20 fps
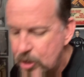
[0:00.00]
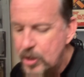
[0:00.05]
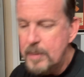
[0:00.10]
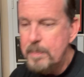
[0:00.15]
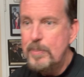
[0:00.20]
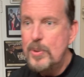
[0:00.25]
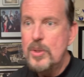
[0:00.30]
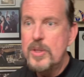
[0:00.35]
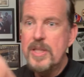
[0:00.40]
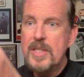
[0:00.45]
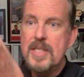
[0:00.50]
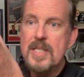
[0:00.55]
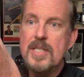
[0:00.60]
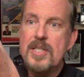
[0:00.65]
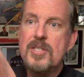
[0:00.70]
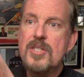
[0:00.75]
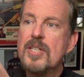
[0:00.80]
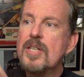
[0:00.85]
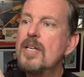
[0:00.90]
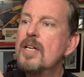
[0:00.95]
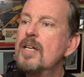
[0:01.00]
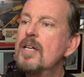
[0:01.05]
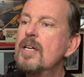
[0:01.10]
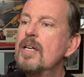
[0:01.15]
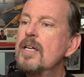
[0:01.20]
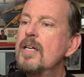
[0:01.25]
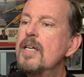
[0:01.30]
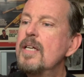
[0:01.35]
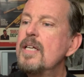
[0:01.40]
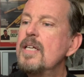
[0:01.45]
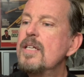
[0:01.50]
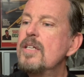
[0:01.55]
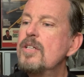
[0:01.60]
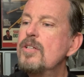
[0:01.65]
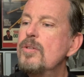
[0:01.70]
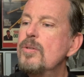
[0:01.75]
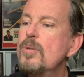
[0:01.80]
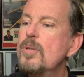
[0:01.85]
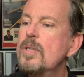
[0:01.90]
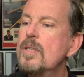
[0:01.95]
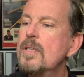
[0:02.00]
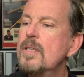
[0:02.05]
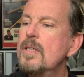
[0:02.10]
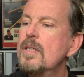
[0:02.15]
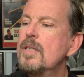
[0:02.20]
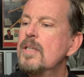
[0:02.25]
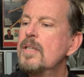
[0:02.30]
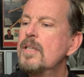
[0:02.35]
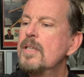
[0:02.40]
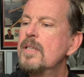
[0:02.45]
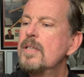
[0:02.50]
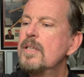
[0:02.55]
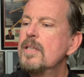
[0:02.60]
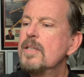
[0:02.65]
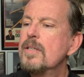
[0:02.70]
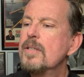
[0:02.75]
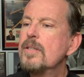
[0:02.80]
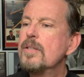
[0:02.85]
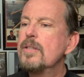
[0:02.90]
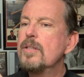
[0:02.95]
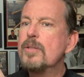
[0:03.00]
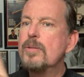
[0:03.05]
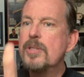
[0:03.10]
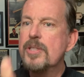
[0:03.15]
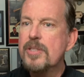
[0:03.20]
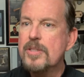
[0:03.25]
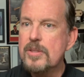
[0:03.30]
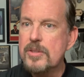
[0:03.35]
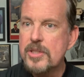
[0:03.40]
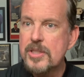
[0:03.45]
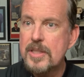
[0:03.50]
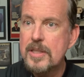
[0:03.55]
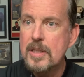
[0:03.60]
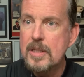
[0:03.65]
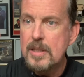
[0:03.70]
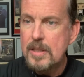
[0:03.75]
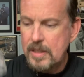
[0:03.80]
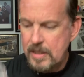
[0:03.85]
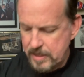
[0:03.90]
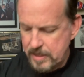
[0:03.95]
put this into the crystal skull,